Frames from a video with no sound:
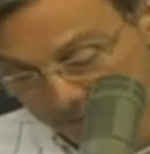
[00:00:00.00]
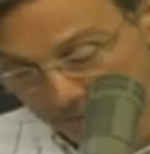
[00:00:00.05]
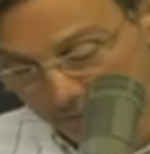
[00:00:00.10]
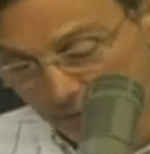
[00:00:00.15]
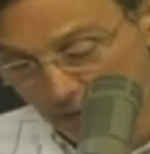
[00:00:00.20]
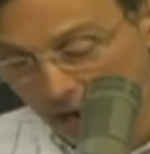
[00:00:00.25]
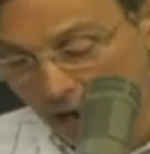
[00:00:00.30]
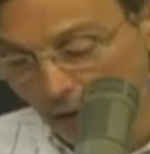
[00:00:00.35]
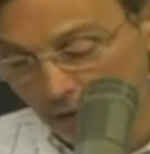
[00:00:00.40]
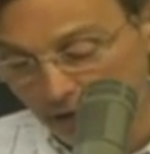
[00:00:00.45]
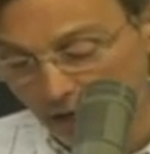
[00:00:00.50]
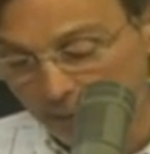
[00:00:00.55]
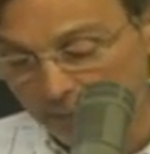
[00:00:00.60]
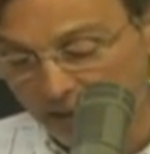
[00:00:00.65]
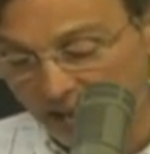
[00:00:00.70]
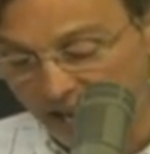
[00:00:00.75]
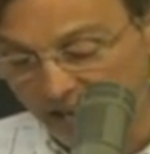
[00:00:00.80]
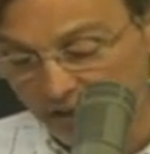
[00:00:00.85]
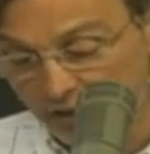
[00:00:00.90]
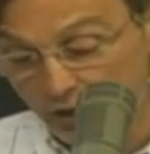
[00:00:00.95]
Roundup,
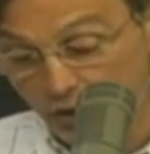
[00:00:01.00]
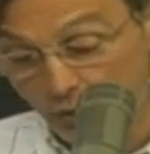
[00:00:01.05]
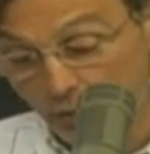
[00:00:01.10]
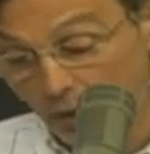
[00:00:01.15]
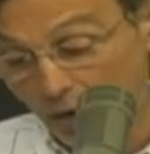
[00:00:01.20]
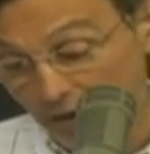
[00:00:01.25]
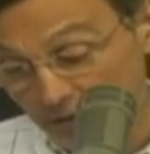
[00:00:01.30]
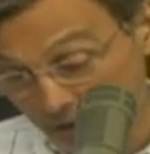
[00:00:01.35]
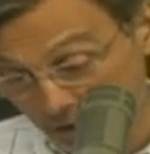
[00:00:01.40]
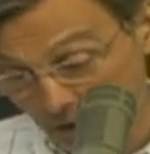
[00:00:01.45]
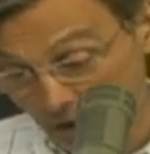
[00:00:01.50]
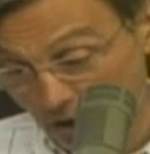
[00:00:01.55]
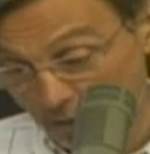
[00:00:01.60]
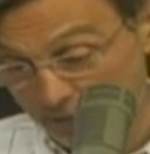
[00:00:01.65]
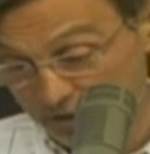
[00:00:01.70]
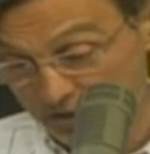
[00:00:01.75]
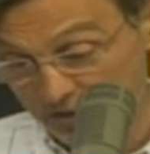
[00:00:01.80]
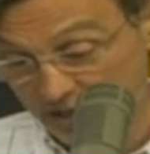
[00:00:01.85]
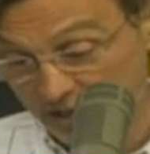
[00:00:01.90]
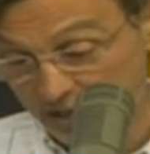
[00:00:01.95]
and 2 other
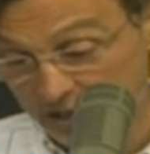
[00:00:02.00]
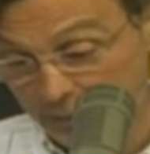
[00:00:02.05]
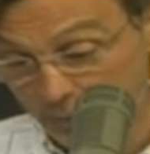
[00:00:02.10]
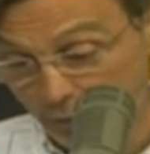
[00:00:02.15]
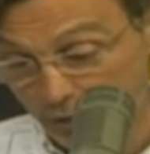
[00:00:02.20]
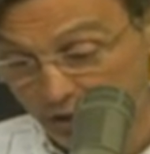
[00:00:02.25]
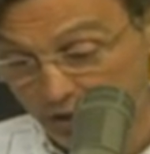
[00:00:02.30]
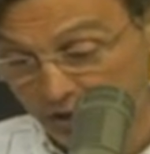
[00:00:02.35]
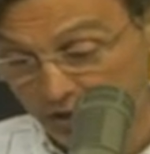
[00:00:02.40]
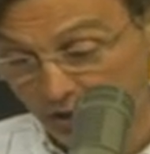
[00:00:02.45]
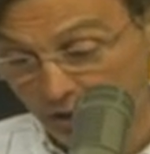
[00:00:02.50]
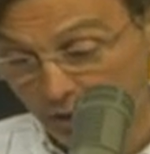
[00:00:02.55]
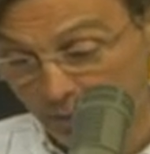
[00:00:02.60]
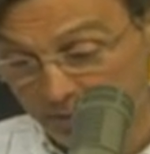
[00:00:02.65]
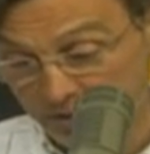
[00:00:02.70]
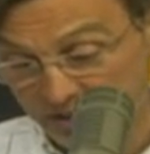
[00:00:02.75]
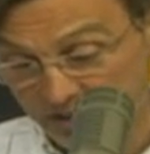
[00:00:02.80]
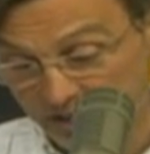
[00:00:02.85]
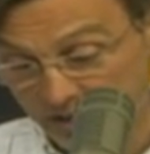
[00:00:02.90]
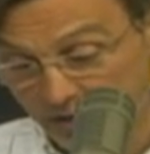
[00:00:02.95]
herbicides, pushing their
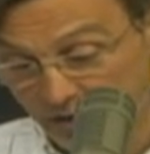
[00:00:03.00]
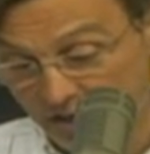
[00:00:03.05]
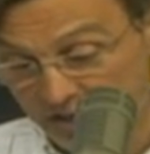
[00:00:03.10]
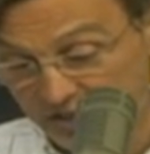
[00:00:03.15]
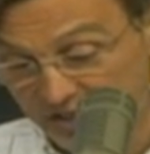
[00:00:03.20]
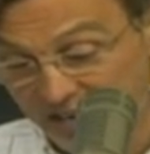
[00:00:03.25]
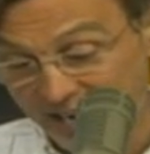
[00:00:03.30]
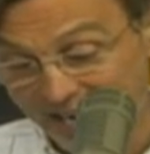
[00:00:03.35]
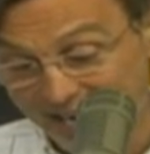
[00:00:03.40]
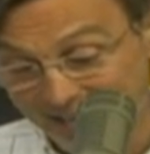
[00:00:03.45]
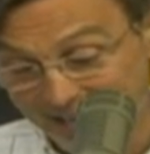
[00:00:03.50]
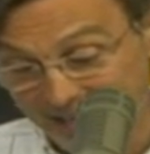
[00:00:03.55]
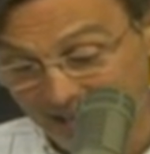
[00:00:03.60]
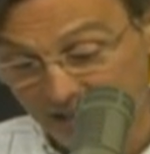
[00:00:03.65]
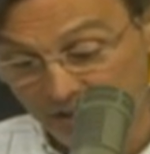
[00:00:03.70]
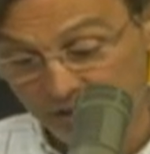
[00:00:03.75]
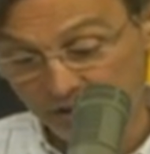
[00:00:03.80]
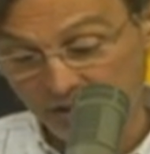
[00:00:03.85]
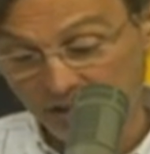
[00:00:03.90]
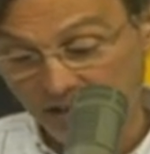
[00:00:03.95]
herbicide cost to
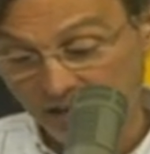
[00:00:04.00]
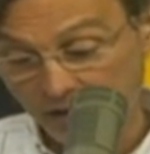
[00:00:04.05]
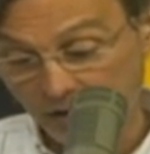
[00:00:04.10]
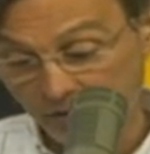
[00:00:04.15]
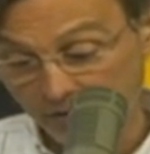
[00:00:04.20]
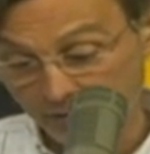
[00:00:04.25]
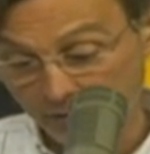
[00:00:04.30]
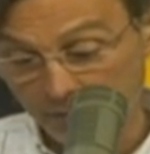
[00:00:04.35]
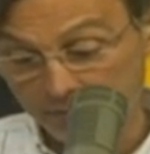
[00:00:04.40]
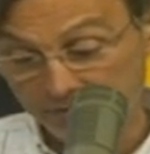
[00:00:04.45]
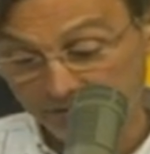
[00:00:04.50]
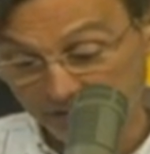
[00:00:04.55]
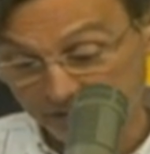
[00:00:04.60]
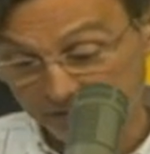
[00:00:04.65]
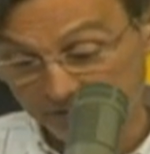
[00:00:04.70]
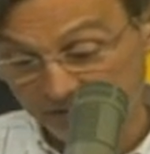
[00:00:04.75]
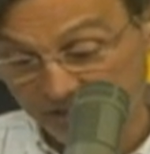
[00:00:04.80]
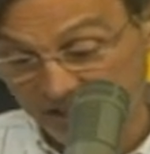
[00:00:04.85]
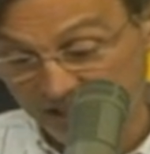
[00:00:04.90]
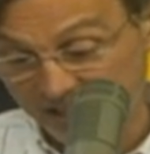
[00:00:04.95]
$80 an acre from
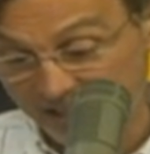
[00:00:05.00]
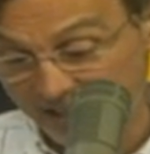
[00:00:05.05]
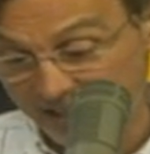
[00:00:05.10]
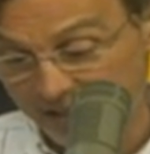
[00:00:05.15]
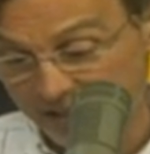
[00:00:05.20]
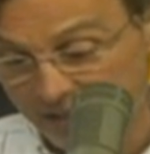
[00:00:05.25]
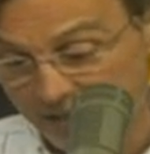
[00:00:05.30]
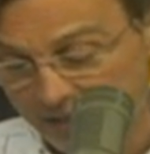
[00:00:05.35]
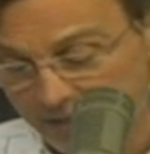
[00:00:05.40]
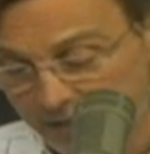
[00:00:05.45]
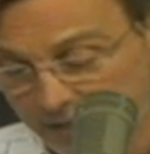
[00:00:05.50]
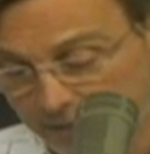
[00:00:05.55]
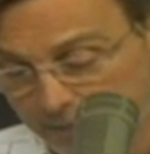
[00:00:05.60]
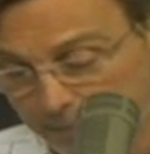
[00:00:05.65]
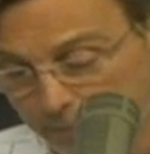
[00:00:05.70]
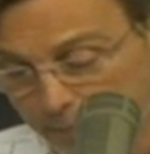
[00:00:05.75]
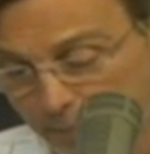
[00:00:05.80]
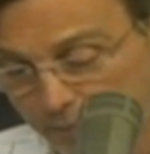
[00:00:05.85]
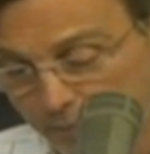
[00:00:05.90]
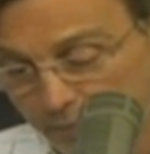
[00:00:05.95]
$15.
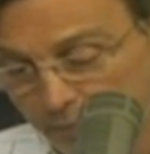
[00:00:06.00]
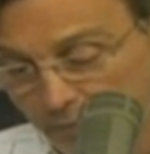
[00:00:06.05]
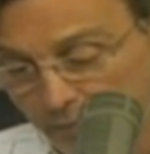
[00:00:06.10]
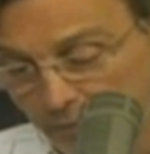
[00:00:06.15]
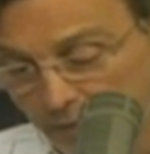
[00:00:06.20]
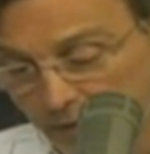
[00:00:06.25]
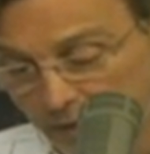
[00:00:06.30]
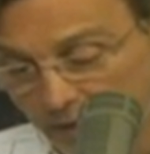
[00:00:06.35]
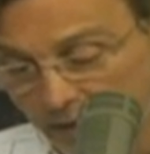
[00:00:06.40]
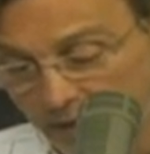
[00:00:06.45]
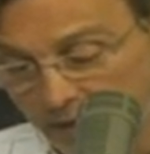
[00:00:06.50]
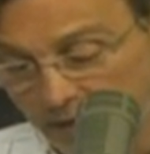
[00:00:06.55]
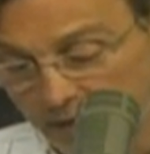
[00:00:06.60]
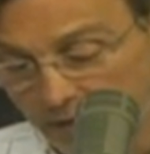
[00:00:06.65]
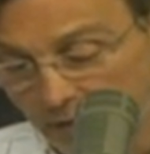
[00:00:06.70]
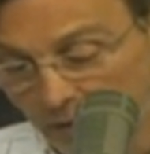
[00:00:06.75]
And